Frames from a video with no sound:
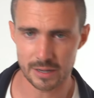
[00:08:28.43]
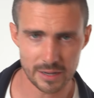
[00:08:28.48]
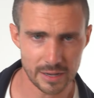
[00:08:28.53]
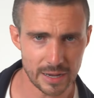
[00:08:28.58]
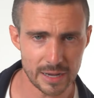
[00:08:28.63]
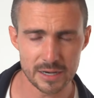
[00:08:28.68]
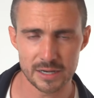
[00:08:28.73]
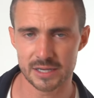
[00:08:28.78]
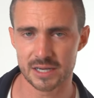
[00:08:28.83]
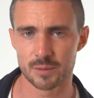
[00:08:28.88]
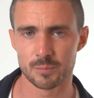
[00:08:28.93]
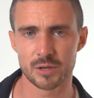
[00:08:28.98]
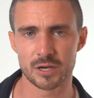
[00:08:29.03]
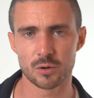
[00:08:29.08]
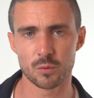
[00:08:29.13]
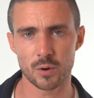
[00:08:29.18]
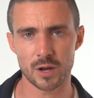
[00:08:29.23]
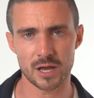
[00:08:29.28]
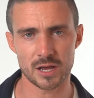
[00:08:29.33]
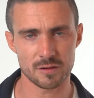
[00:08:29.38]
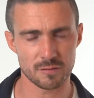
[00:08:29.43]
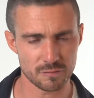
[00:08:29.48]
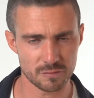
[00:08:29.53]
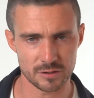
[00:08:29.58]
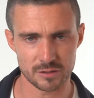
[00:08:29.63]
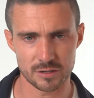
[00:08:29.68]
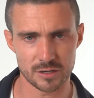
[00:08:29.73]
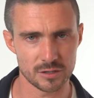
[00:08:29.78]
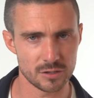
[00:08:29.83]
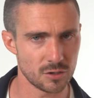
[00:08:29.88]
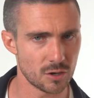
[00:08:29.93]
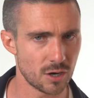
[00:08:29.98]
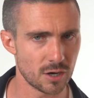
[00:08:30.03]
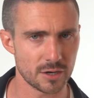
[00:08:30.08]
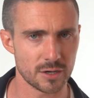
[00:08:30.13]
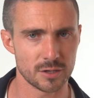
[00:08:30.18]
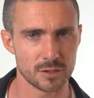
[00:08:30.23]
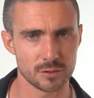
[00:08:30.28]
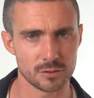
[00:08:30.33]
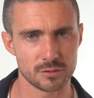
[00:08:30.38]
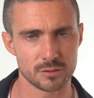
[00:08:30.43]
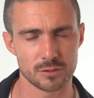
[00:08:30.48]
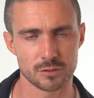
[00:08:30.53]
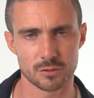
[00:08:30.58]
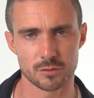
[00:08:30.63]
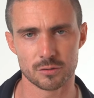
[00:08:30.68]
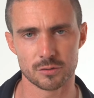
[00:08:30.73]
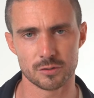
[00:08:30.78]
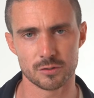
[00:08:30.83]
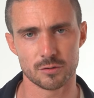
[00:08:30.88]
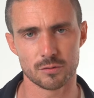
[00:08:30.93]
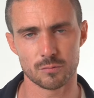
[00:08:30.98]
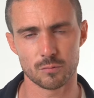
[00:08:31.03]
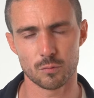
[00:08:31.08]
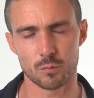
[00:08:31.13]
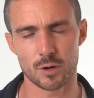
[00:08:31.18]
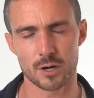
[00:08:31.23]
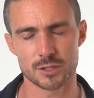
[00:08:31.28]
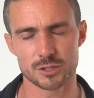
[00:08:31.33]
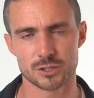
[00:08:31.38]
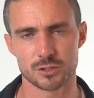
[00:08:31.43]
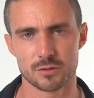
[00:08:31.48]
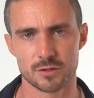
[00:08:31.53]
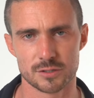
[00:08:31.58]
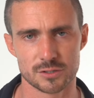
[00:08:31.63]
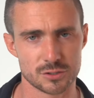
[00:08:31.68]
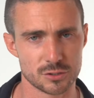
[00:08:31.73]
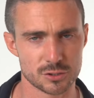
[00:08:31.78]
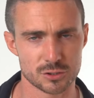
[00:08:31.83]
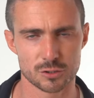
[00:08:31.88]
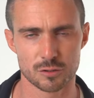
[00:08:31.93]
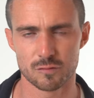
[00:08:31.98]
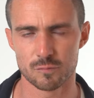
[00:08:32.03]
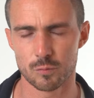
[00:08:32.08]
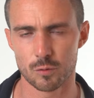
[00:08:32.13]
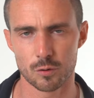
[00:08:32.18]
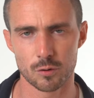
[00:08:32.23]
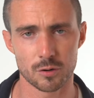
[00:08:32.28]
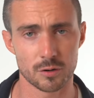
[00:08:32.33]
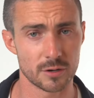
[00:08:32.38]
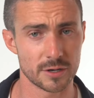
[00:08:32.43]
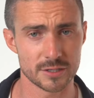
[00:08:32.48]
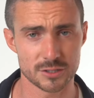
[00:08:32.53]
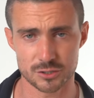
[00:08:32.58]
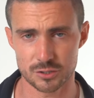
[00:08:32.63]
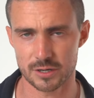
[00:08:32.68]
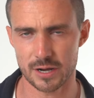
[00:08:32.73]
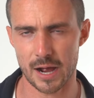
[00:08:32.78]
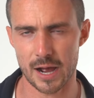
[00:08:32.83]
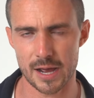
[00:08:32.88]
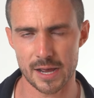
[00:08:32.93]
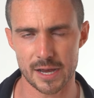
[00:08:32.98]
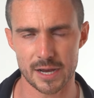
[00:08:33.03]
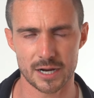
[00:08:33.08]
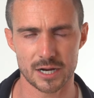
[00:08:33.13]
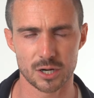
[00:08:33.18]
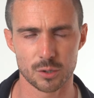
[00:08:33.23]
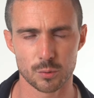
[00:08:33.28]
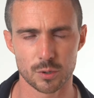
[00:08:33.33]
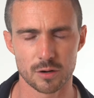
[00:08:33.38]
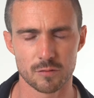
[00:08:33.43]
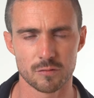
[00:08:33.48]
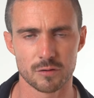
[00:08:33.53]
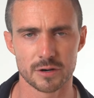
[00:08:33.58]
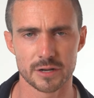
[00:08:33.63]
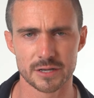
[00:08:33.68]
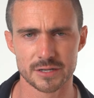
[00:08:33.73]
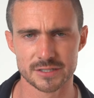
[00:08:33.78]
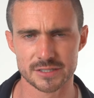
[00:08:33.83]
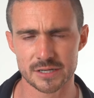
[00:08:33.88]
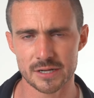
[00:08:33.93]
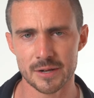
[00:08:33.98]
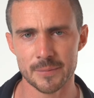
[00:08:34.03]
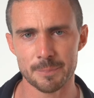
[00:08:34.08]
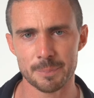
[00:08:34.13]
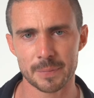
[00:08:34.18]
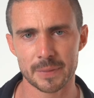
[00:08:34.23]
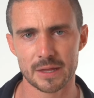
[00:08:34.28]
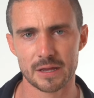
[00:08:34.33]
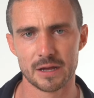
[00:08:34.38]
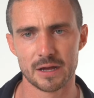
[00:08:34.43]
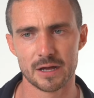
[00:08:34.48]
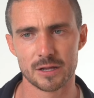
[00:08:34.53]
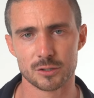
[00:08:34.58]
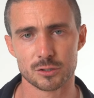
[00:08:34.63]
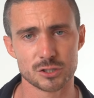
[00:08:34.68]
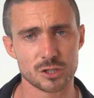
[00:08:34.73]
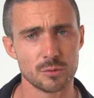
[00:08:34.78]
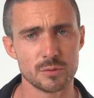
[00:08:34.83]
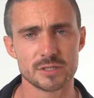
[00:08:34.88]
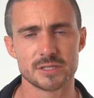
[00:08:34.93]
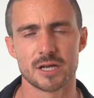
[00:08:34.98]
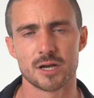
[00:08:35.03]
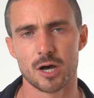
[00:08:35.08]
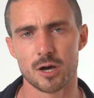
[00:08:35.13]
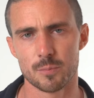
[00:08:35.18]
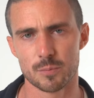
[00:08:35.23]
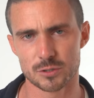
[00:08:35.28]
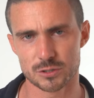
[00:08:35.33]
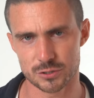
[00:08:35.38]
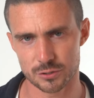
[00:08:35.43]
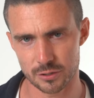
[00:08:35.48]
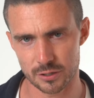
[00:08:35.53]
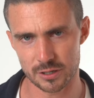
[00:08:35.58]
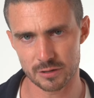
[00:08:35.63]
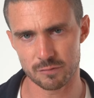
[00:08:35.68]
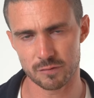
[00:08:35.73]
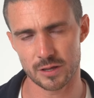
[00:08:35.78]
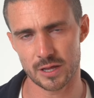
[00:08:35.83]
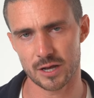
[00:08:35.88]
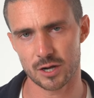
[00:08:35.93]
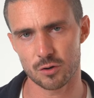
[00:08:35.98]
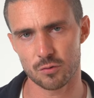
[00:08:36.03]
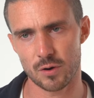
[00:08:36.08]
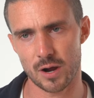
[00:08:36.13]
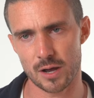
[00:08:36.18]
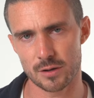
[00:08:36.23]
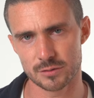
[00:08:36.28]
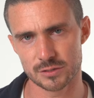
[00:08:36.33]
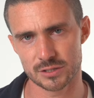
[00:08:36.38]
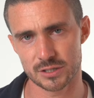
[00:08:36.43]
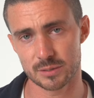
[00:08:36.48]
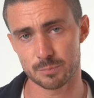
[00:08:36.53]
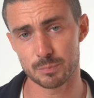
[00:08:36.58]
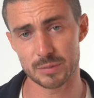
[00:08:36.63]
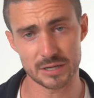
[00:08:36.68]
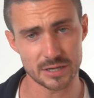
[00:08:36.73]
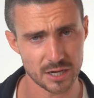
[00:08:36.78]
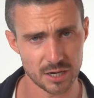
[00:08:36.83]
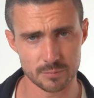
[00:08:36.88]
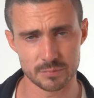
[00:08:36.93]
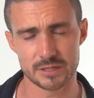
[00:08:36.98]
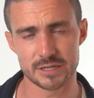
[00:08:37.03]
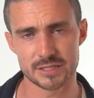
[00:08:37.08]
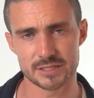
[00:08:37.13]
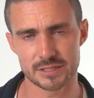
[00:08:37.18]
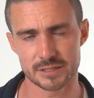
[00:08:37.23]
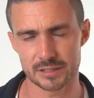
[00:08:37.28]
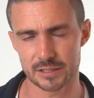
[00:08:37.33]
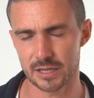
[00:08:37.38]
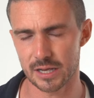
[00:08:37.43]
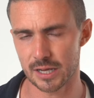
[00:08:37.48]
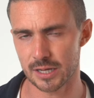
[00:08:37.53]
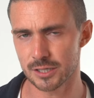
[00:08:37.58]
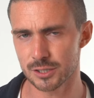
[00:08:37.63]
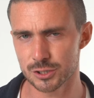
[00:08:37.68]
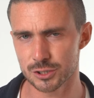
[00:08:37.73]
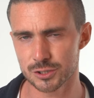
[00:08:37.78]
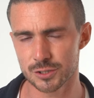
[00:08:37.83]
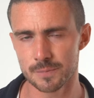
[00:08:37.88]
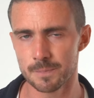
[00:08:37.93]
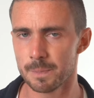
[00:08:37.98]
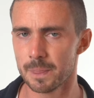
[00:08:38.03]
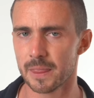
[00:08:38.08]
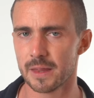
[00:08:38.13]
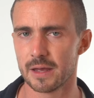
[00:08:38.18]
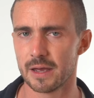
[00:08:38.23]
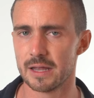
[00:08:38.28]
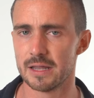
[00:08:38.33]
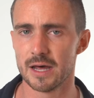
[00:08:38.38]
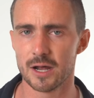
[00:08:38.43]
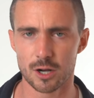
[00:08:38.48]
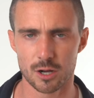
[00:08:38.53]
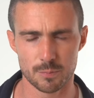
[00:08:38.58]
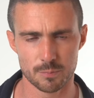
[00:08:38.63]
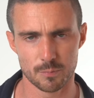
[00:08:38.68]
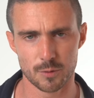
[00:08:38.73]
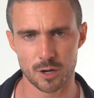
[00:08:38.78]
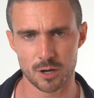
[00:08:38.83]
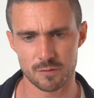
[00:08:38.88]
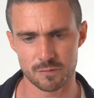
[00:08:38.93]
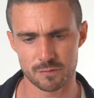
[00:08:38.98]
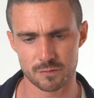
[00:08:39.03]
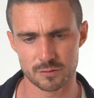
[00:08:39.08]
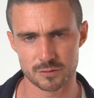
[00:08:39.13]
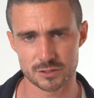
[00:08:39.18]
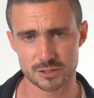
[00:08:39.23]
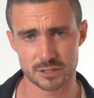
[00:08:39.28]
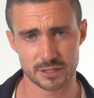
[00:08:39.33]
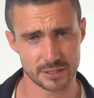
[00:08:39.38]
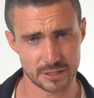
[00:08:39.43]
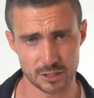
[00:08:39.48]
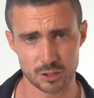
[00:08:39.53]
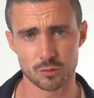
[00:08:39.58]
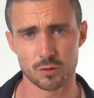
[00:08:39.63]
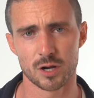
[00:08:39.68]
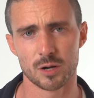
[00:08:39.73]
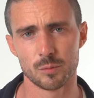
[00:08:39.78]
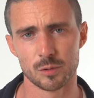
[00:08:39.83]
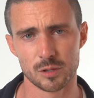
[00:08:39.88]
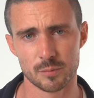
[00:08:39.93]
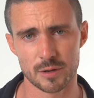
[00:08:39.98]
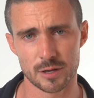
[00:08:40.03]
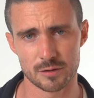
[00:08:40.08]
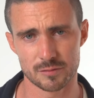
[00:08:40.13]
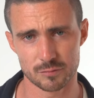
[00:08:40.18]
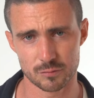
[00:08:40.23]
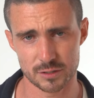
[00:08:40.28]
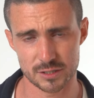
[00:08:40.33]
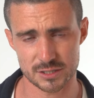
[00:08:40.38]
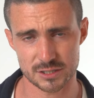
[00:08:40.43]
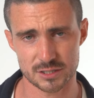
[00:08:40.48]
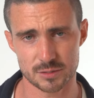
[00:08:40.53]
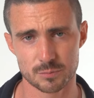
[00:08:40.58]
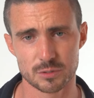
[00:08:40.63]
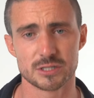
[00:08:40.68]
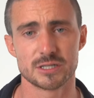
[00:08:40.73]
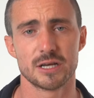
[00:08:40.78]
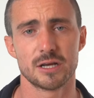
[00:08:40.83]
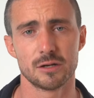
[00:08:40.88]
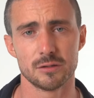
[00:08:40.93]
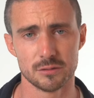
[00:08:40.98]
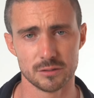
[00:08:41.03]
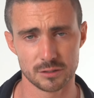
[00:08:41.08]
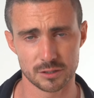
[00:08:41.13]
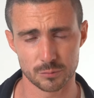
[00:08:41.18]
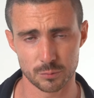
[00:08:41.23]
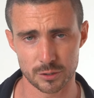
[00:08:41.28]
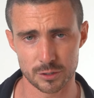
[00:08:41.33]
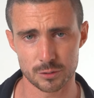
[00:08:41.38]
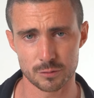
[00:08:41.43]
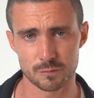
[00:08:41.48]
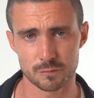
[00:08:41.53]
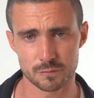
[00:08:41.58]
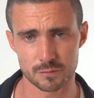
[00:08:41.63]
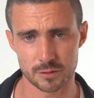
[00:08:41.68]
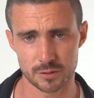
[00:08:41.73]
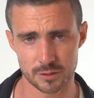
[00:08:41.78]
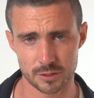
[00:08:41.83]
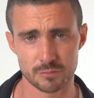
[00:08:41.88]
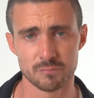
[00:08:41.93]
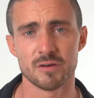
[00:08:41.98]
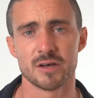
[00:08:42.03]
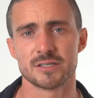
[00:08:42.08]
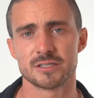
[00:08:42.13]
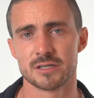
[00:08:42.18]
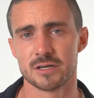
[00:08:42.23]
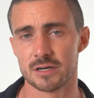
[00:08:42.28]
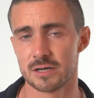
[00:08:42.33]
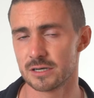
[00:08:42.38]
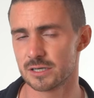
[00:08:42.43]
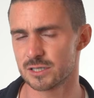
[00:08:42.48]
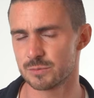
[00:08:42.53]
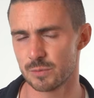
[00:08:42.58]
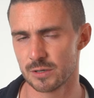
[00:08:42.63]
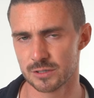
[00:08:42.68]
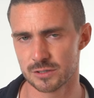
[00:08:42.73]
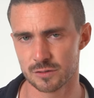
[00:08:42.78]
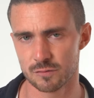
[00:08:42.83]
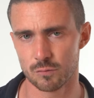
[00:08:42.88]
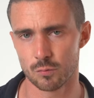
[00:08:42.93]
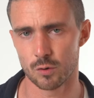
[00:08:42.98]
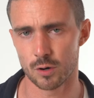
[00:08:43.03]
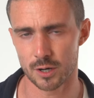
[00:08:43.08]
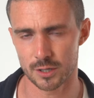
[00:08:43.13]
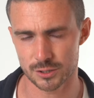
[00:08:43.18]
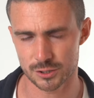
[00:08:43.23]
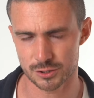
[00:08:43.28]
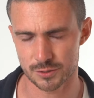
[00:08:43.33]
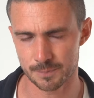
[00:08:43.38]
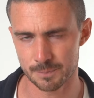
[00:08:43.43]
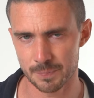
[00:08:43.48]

hitting a big wave and knocking your watch against your surfboard or against your kayak or whatever it is, there's always that opportunity for that crown to become disengaged. And that offers like an incredible amount of risk, particularly when you've invested in an expensive watch.